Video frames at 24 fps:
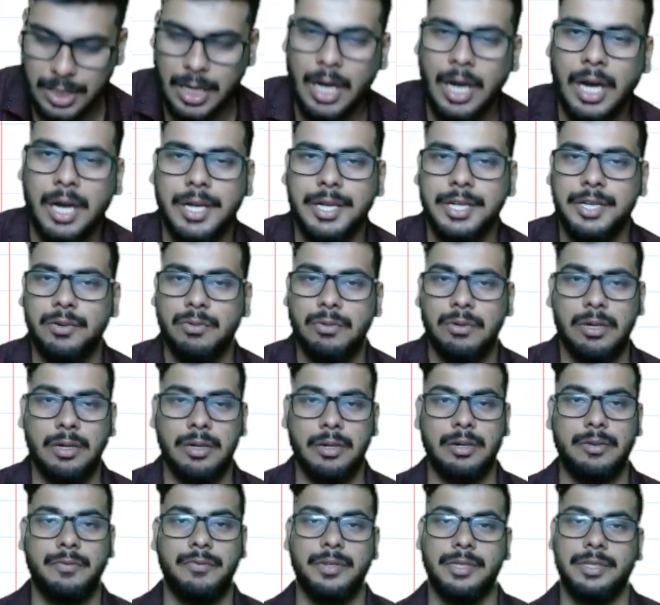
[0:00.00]
Are you
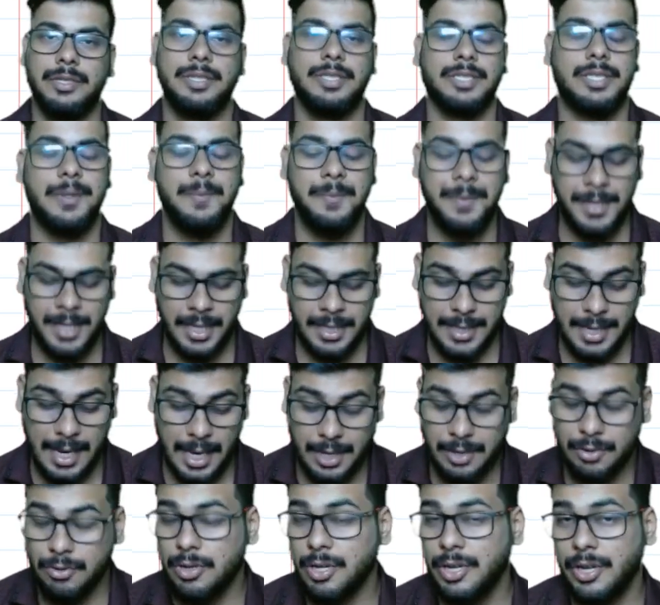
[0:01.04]
clear with this? Yes, are
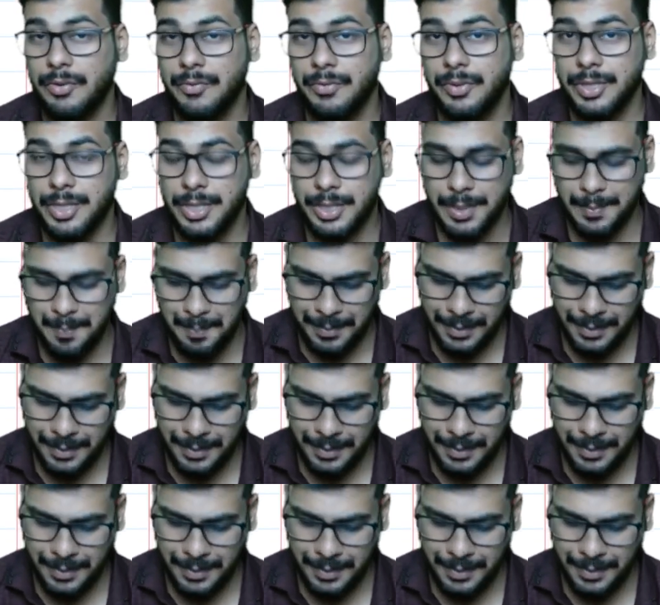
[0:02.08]
you clear with this?